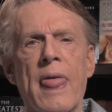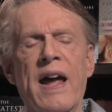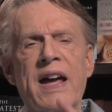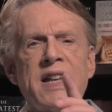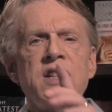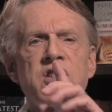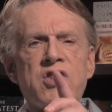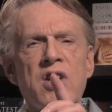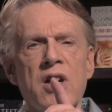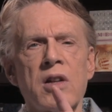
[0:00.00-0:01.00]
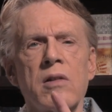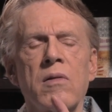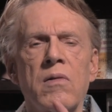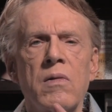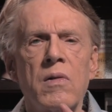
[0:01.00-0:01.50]
Any
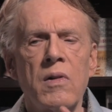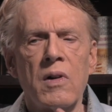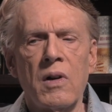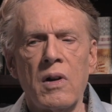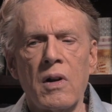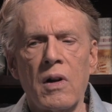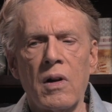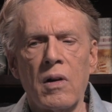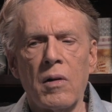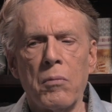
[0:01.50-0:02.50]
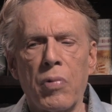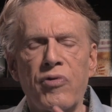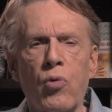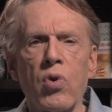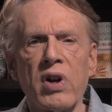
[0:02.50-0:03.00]
sin
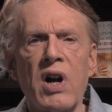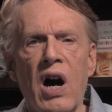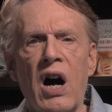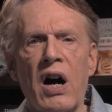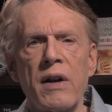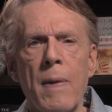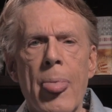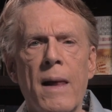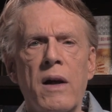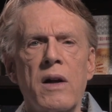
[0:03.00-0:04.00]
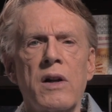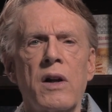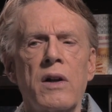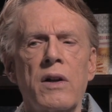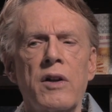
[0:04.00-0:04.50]
before God
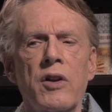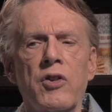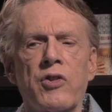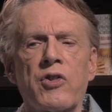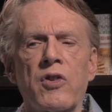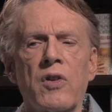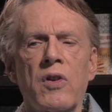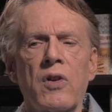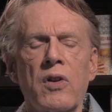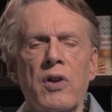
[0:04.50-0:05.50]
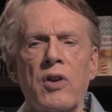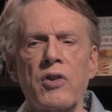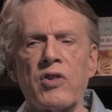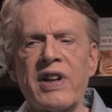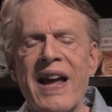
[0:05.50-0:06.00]
is
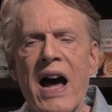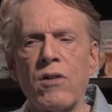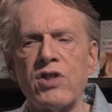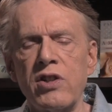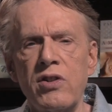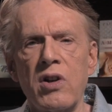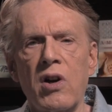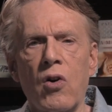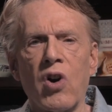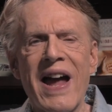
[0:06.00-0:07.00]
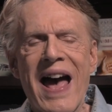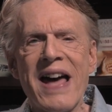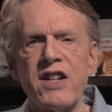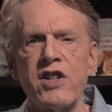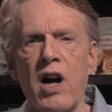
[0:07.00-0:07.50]
counted or
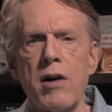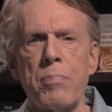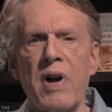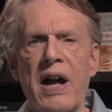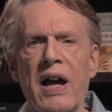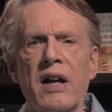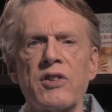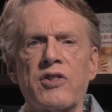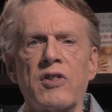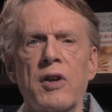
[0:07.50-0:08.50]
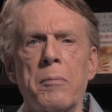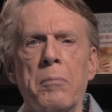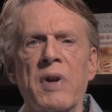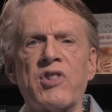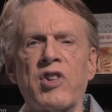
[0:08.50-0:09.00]
added up as
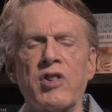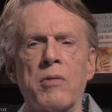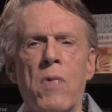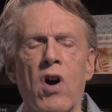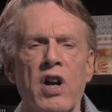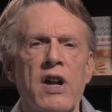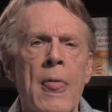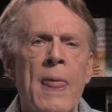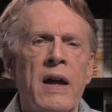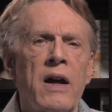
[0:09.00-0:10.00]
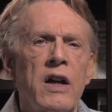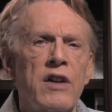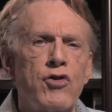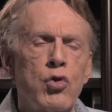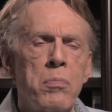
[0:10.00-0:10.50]
missing the mark.
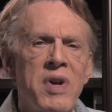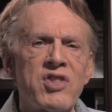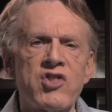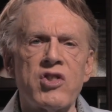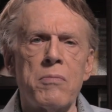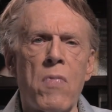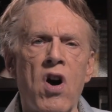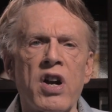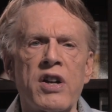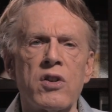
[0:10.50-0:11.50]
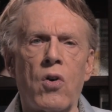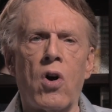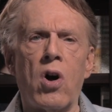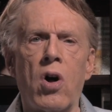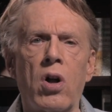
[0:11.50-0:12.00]
If you miss the mark at
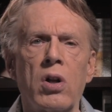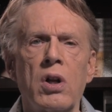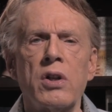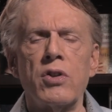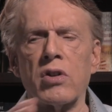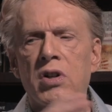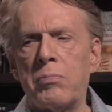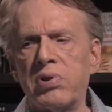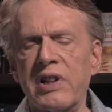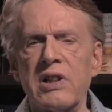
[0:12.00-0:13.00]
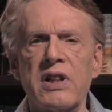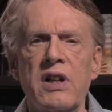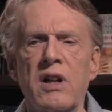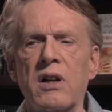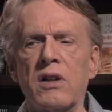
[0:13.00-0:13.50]
all, you're
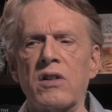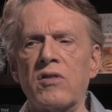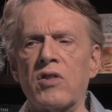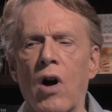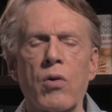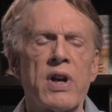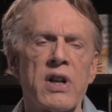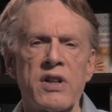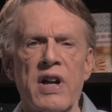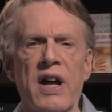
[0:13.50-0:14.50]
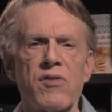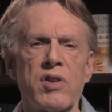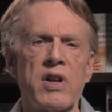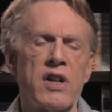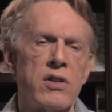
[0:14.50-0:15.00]
completely don't get into
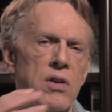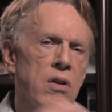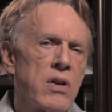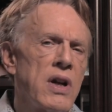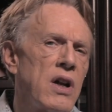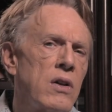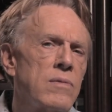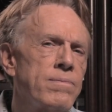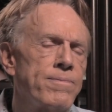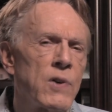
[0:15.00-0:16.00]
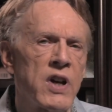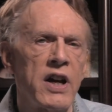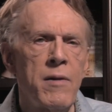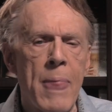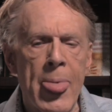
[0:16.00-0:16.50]
heaven and you go to hell.
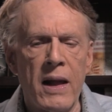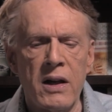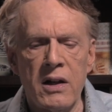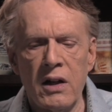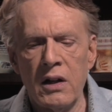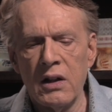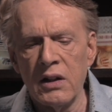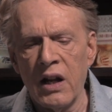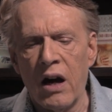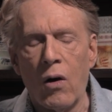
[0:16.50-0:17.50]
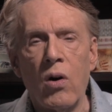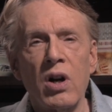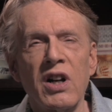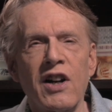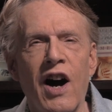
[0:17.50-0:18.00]
Okay? Now,
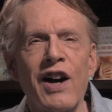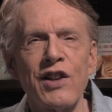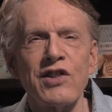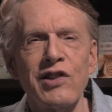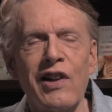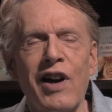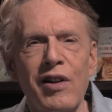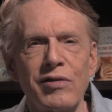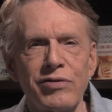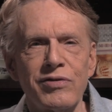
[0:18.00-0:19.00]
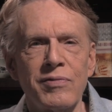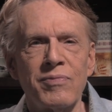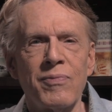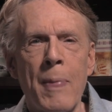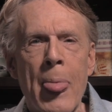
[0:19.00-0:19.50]
God is love.
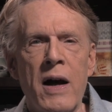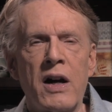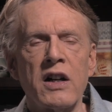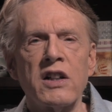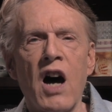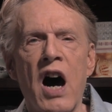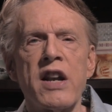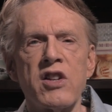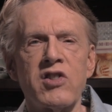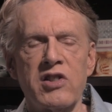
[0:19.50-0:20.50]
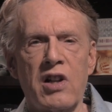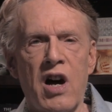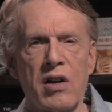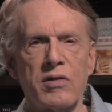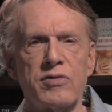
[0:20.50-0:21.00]
God is
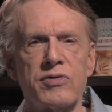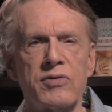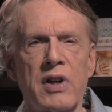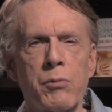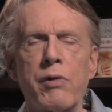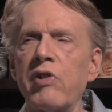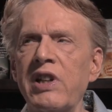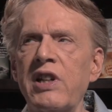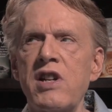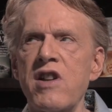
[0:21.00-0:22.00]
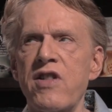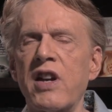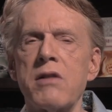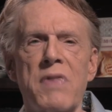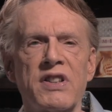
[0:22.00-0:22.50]
love. And we really need to
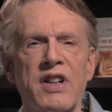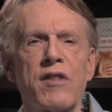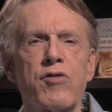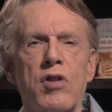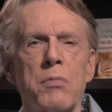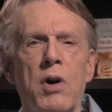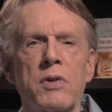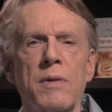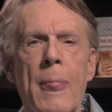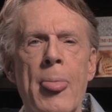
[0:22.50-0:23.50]
think about that for a moment.